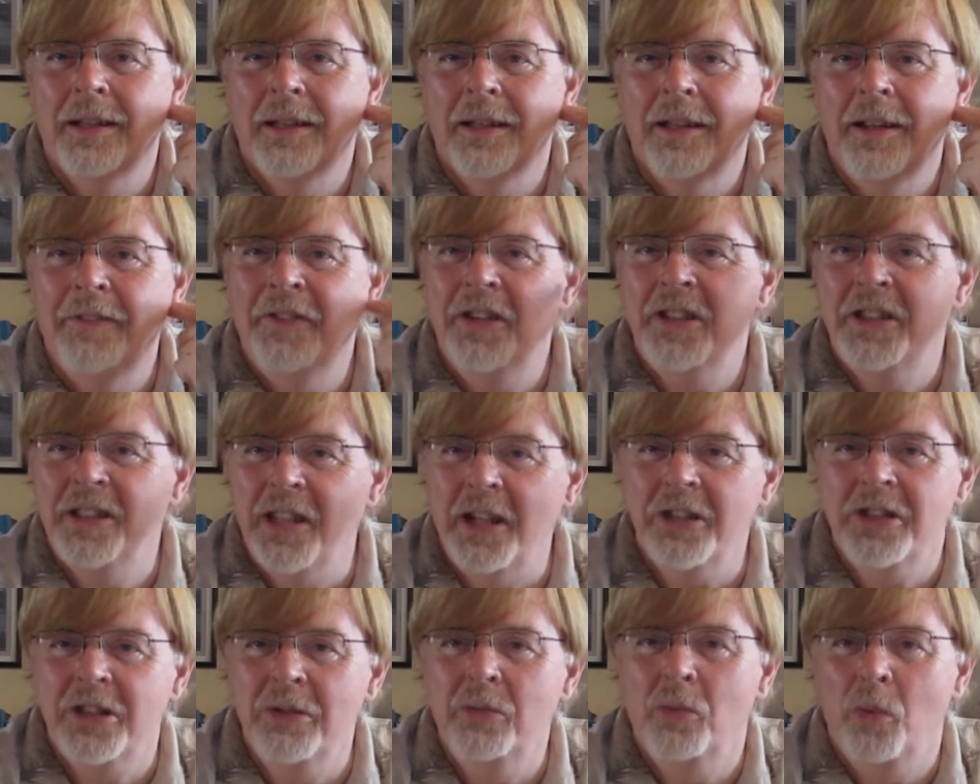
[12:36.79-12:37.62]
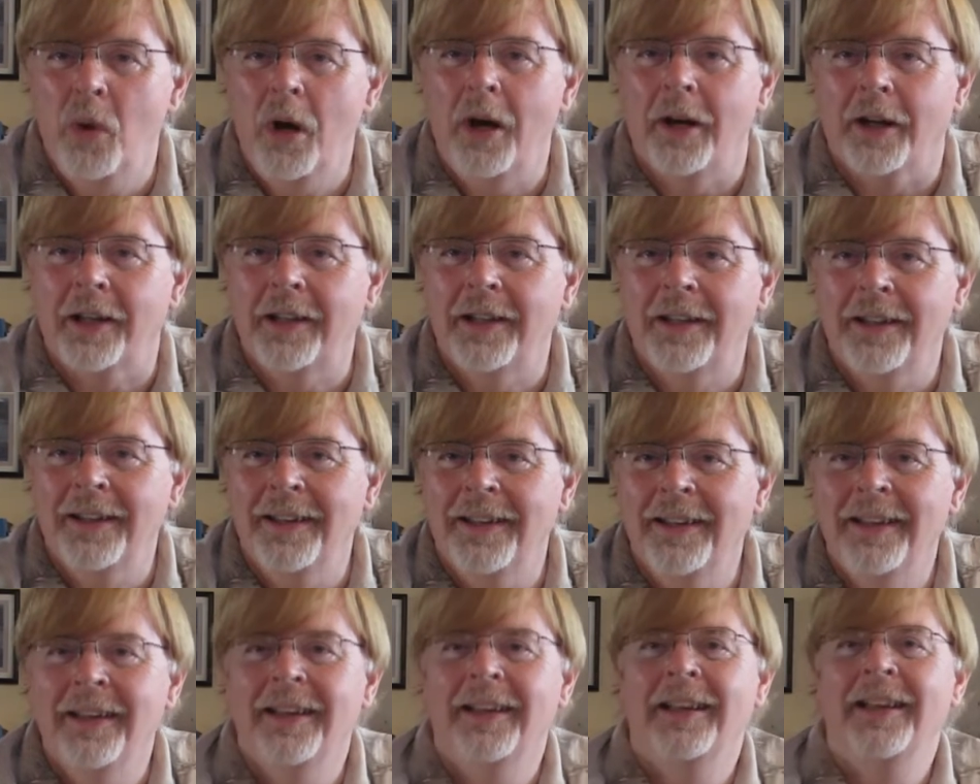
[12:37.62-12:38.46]
If it doesn't work
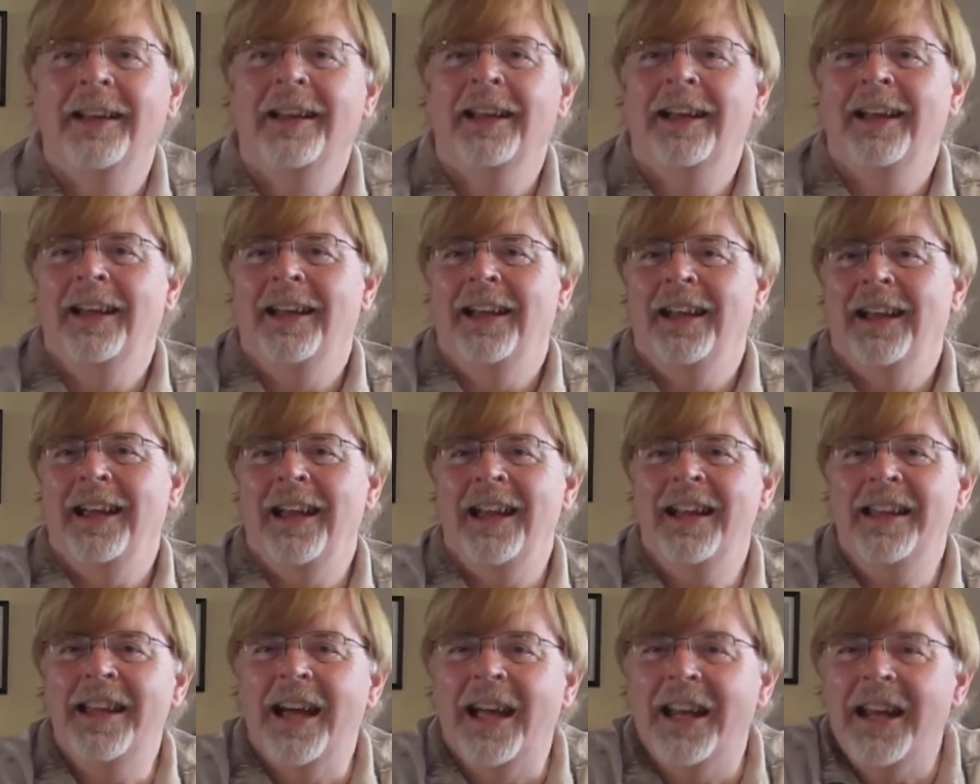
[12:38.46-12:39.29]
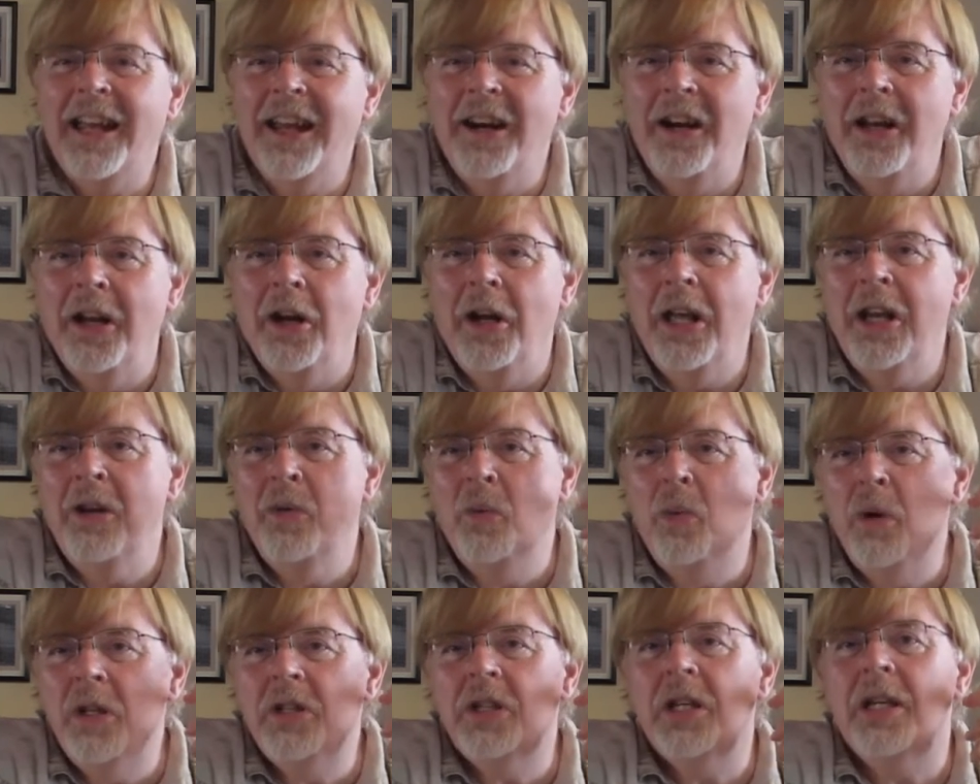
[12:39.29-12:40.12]
in that area in
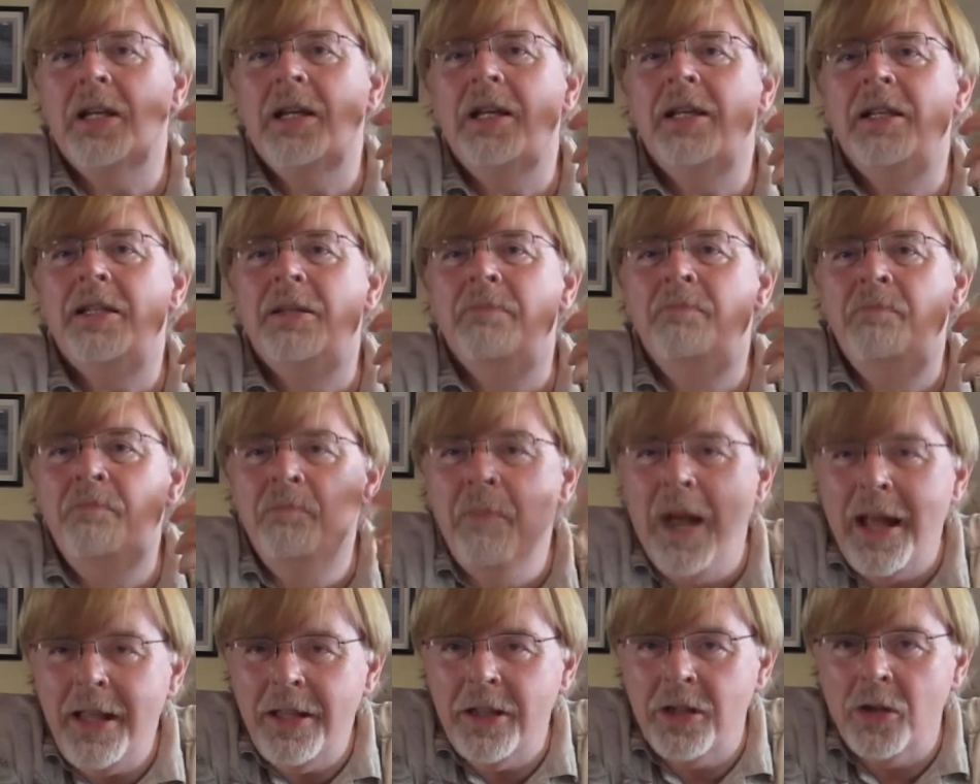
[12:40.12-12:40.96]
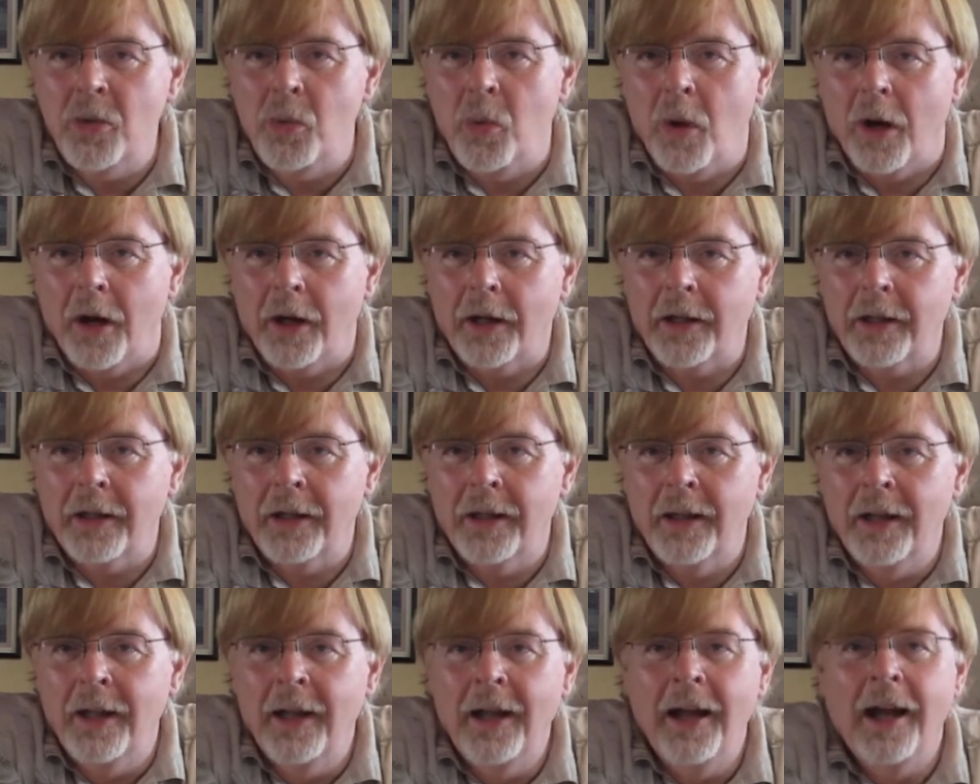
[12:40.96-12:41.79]
which it is meant to work,
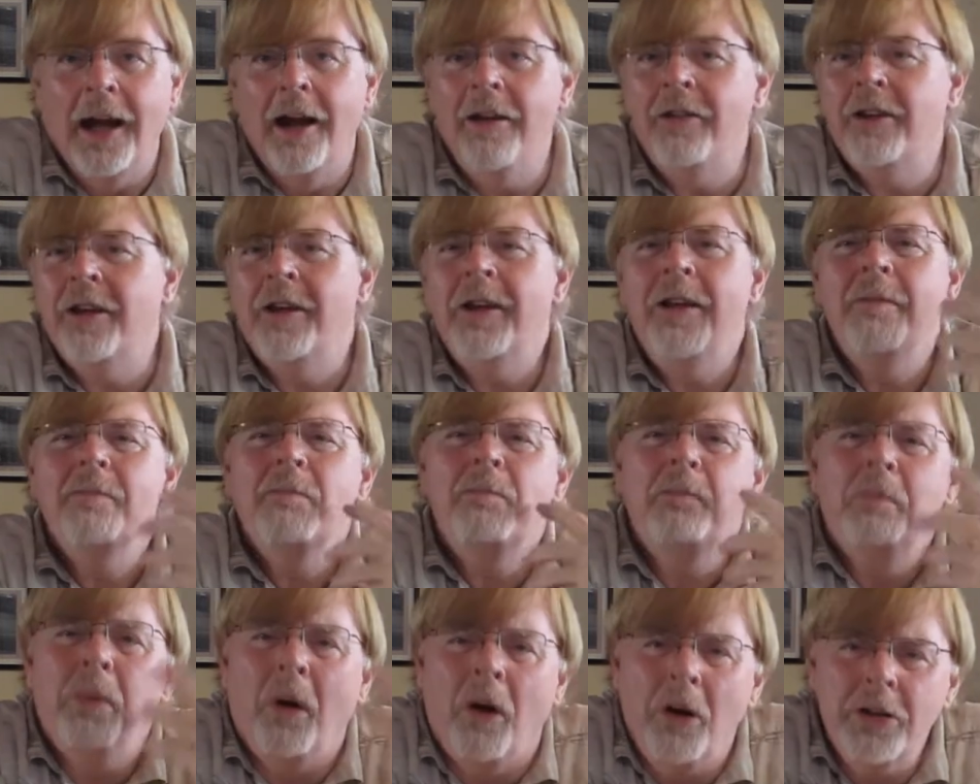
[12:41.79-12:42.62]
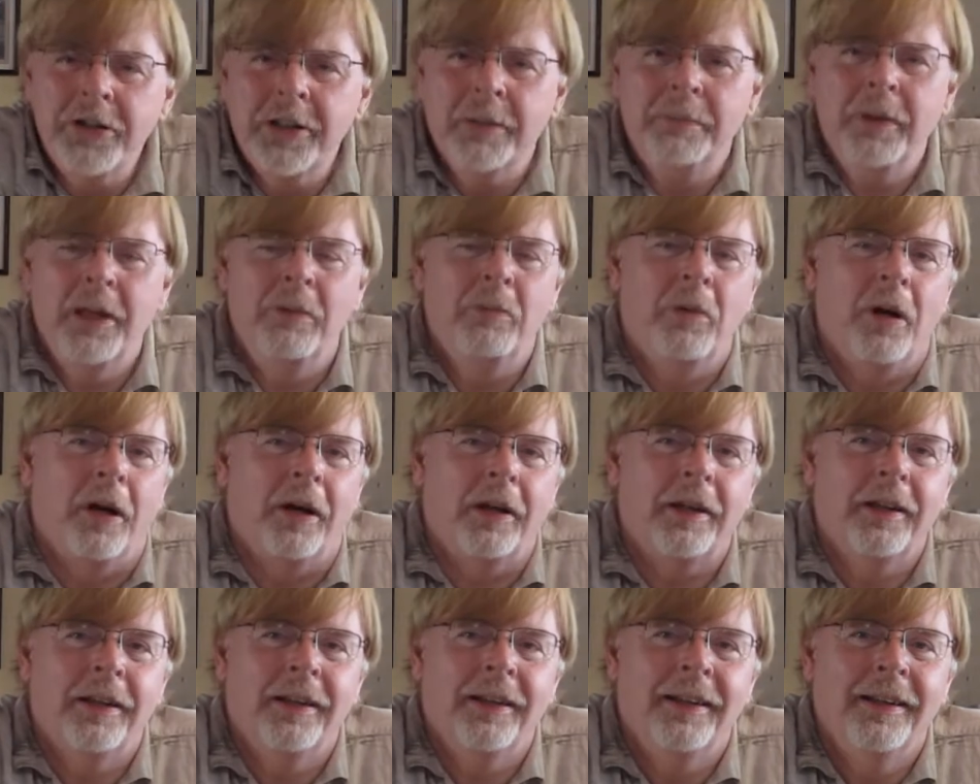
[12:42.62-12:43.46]
how can it possibly
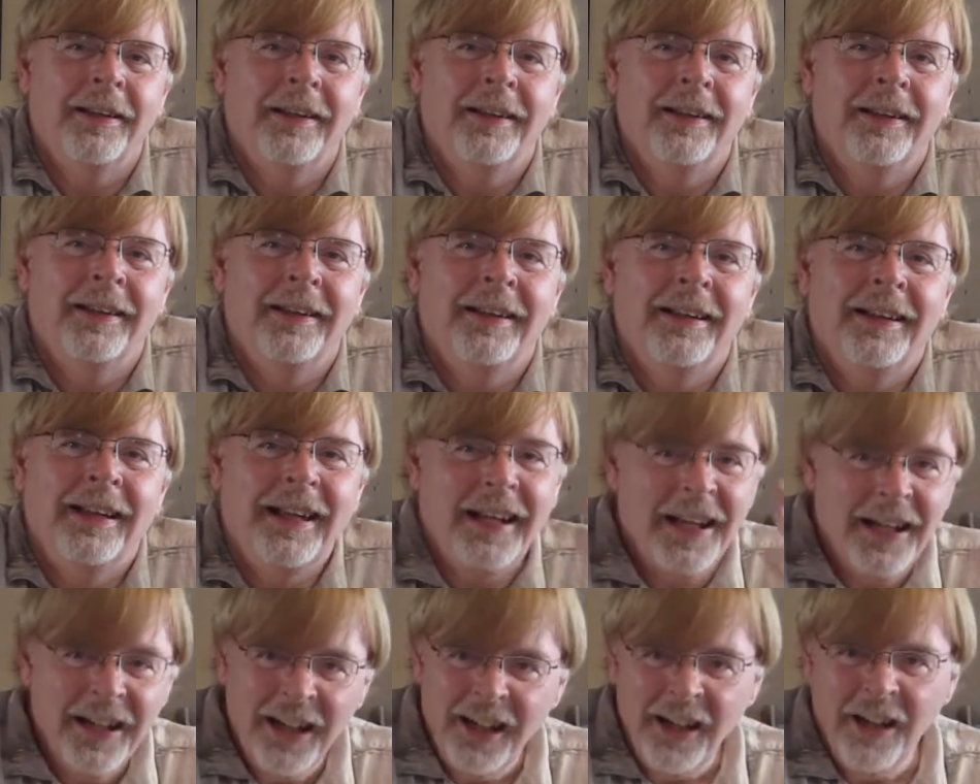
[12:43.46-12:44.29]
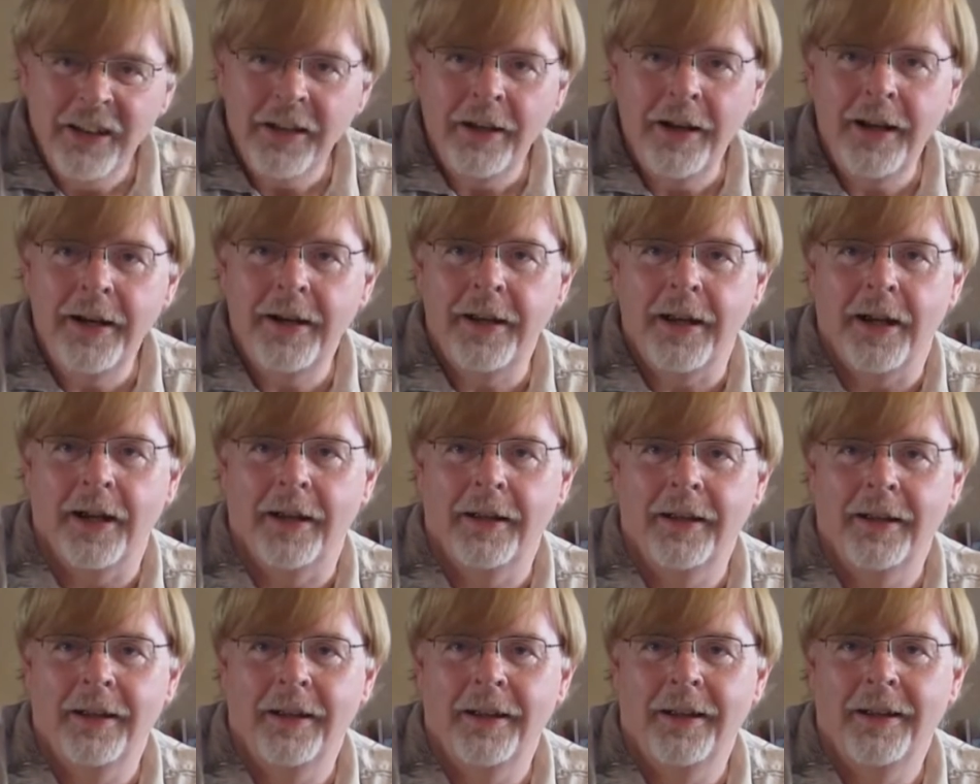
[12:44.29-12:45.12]
work in another area?
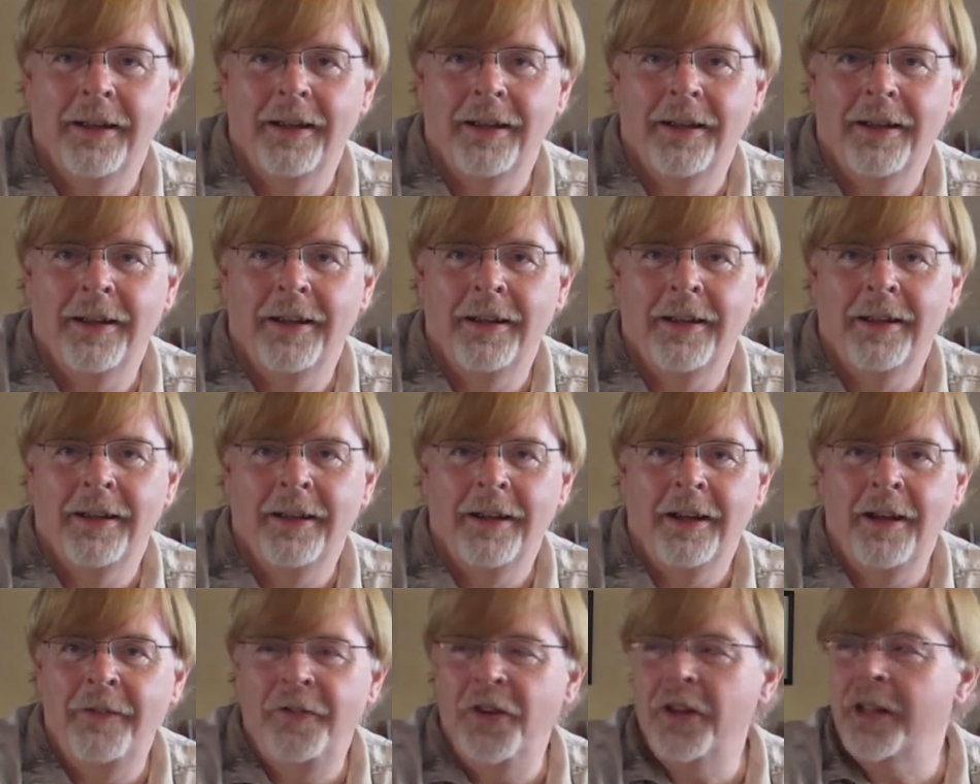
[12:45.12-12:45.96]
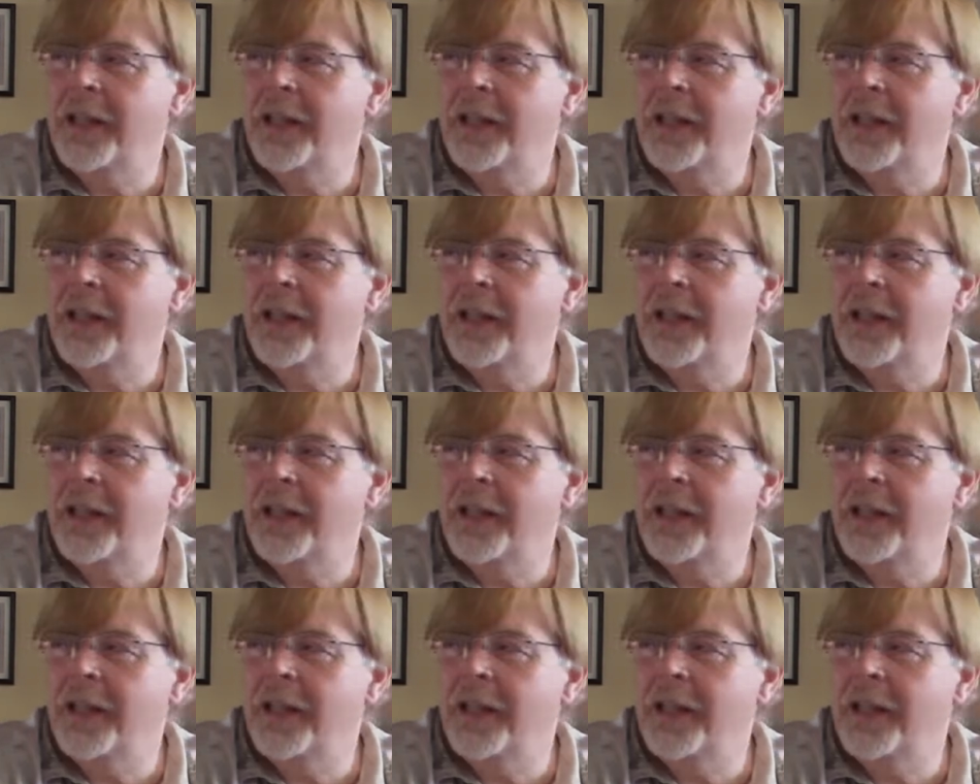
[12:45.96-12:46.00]
If